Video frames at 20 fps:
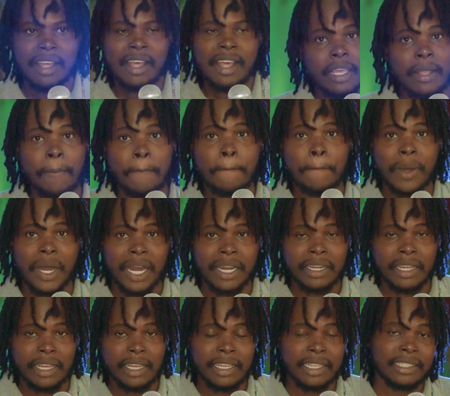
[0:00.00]
It
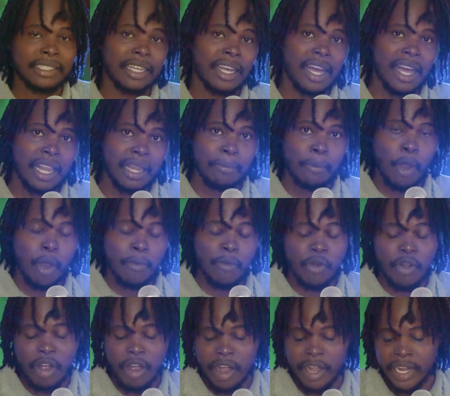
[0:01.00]
bad, it album
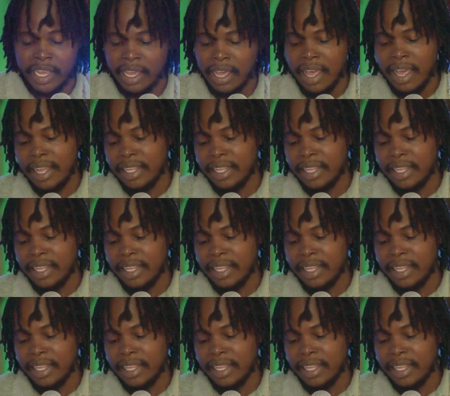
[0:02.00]
ready,